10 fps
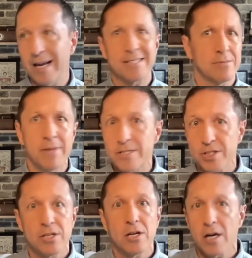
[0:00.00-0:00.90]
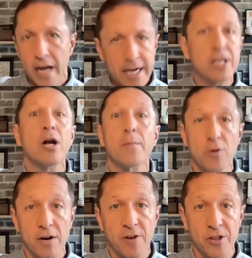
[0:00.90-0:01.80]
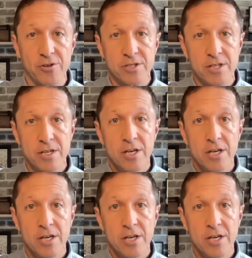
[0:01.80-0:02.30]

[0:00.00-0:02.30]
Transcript: not to mention any number of others.